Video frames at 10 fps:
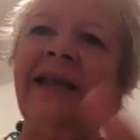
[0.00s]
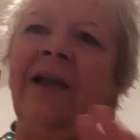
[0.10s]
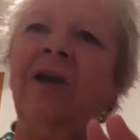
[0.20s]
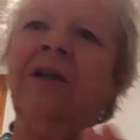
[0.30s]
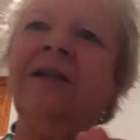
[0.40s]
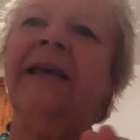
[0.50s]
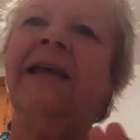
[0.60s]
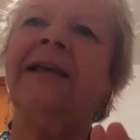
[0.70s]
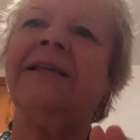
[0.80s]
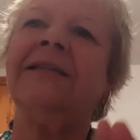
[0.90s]
that
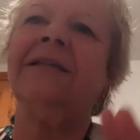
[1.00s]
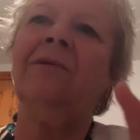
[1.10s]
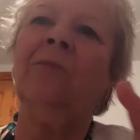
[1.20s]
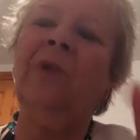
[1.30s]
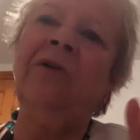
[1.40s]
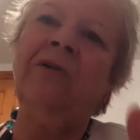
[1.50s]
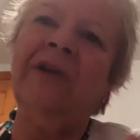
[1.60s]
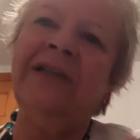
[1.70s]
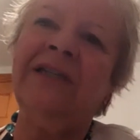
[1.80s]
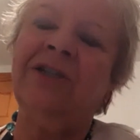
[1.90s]
context, we're
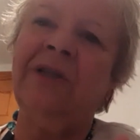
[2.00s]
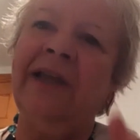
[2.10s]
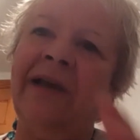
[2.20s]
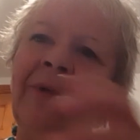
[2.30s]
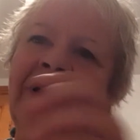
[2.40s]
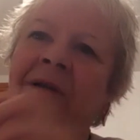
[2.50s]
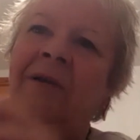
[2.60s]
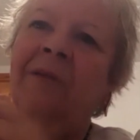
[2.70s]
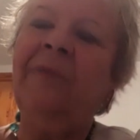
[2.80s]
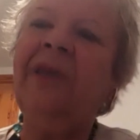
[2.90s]
already doing that. When
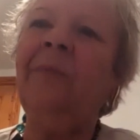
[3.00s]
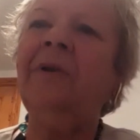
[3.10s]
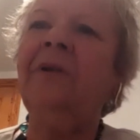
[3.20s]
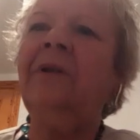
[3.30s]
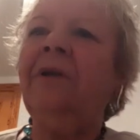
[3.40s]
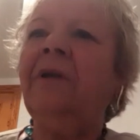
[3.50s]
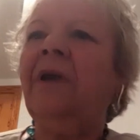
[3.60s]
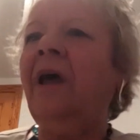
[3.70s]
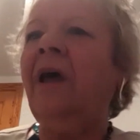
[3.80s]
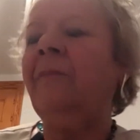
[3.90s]
people
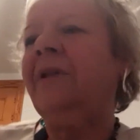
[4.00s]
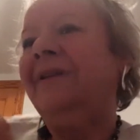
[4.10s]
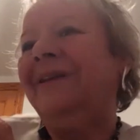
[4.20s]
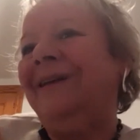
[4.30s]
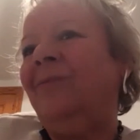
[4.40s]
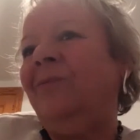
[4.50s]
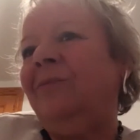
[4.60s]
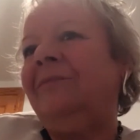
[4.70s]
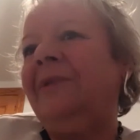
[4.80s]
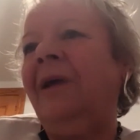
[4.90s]
come and,
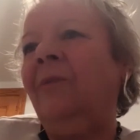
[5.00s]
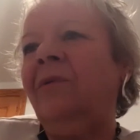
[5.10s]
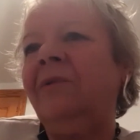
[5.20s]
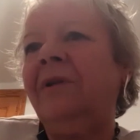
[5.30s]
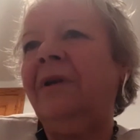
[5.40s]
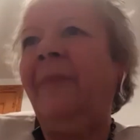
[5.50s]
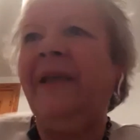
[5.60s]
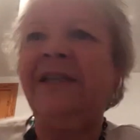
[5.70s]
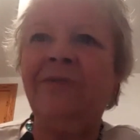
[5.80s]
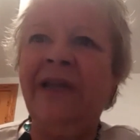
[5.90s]
I want a
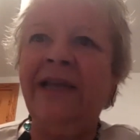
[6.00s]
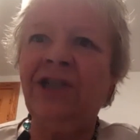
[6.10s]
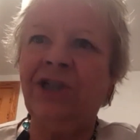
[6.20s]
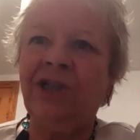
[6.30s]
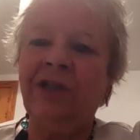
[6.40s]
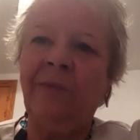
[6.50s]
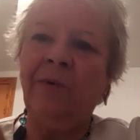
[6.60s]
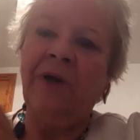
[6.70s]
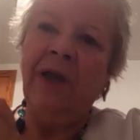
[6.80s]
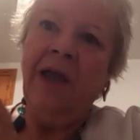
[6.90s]
better relationship,
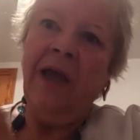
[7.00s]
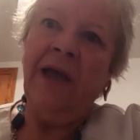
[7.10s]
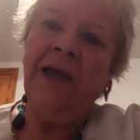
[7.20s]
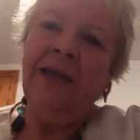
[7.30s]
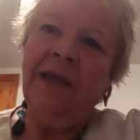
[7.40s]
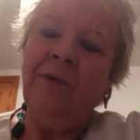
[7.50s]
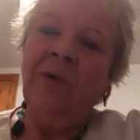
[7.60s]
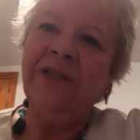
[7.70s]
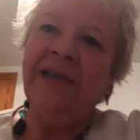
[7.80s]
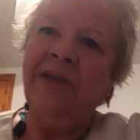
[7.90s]
or I want
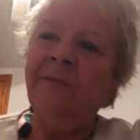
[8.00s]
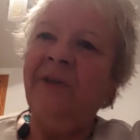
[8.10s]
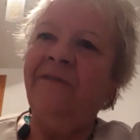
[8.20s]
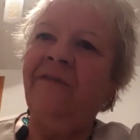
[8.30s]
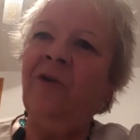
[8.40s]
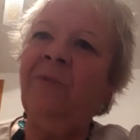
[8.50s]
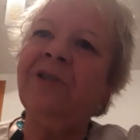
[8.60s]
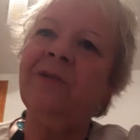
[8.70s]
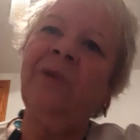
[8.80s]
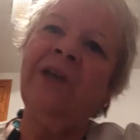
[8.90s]
to get rid of my
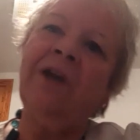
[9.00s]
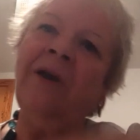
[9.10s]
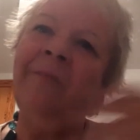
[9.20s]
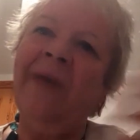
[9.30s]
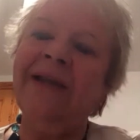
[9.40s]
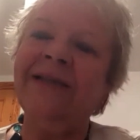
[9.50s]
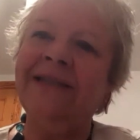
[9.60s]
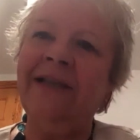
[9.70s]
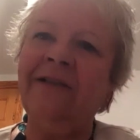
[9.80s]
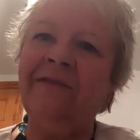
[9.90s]
phobias, we're going back to
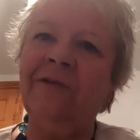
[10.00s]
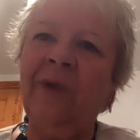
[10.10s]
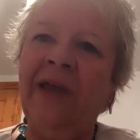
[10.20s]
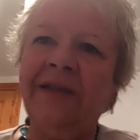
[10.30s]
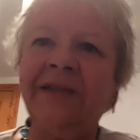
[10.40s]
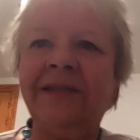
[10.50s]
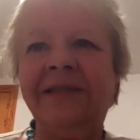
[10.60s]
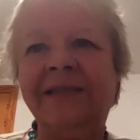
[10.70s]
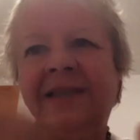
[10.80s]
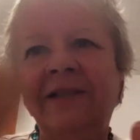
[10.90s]
self-awareness,
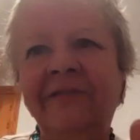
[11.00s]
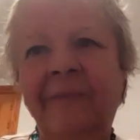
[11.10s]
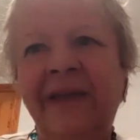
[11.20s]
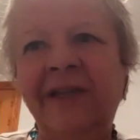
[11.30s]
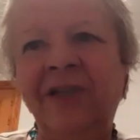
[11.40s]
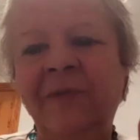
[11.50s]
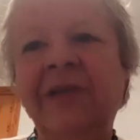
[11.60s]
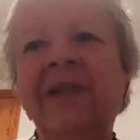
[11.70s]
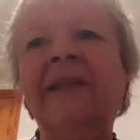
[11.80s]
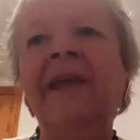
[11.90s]
to self-management,
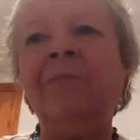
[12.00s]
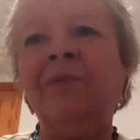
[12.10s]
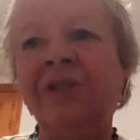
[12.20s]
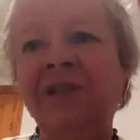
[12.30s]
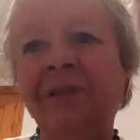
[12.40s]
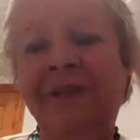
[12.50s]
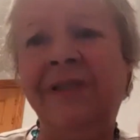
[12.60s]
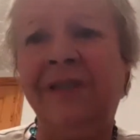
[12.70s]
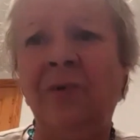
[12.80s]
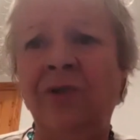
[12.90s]
and then putting them in the
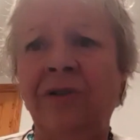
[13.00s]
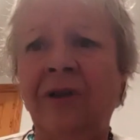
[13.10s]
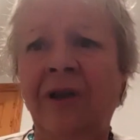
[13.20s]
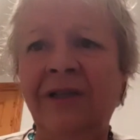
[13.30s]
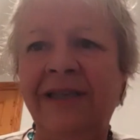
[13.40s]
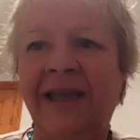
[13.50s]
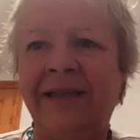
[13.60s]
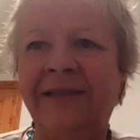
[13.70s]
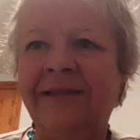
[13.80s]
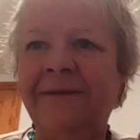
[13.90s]
social context.